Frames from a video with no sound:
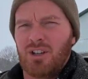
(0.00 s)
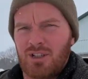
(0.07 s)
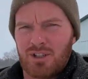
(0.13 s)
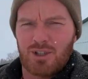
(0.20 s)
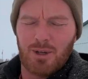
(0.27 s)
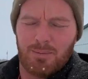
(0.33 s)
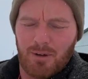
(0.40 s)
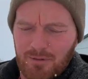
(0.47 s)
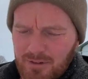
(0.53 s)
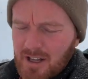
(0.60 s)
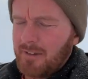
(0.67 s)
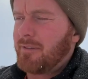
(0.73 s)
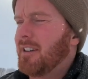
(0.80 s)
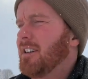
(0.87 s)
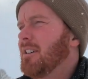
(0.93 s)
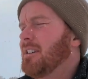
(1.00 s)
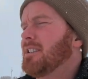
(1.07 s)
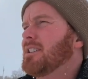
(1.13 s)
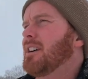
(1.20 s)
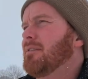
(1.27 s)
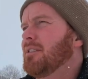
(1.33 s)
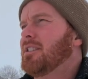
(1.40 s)
Super fluffy though. I
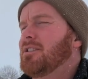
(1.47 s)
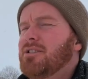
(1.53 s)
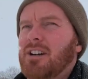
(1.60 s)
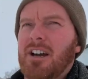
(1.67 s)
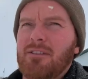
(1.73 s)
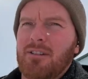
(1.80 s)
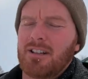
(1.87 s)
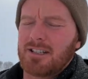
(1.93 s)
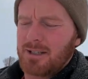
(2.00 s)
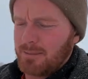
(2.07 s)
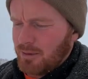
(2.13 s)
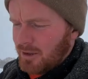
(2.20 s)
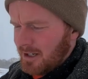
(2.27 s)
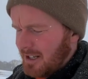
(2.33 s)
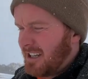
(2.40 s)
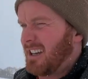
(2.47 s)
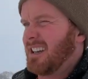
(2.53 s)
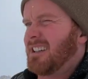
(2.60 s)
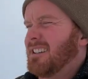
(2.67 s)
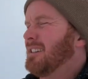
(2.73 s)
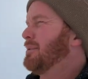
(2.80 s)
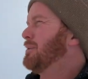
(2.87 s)
shoveled the driveway this morning
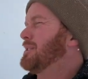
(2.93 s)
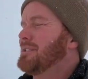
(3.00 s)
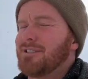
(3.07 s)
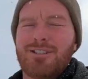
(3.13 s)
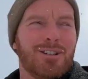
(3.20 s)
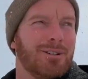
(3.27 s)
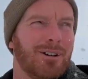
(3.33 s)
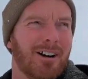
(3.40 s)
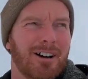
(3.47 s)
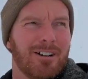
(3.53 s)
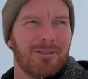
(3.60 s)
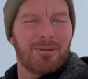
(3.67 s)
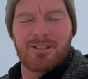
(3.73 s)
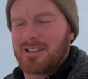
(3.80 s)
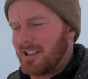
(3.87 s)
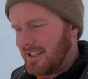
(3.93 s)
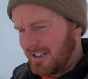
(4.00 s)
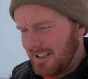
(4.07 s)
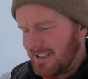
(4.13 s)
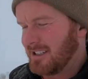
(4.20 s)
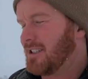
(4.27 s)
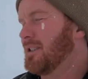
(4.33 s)
and it wasn't too hard. It wasn't like
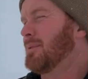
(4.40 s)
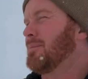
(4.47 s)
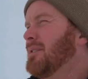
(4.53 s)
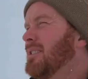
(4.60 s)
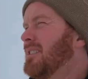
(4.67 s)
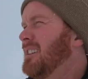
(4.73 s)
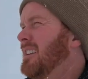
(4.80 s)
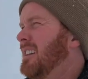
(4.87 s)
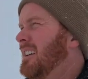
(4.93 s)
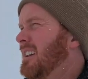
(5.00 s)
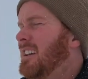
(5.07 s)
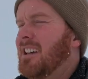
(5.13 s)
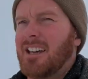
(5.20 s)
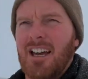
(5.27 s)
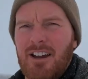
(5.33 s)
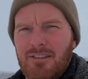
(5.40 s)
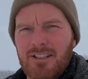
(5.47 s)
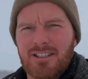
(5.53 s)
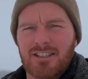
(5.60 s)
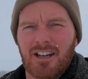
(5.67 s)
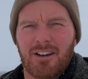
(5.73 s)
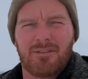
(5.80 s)
that super heavy
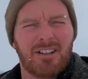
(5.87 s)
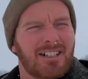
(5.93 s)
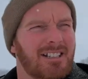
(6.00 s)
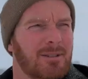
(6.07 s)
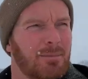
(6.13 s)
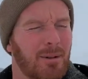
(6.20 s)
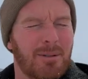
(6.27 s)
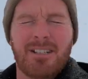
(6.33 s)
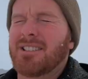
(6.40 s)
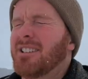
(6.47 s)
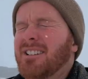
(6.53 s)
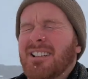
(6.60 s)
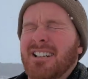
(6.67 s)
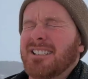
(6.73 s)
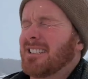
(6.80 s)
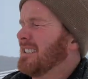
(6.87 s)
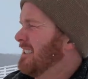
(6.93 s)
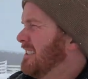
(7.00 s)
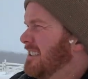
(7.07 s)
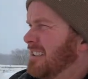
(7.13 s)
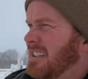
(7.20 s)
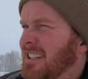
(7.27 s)
stuff. I need to put my sunglasses
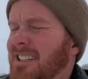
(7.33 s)
on.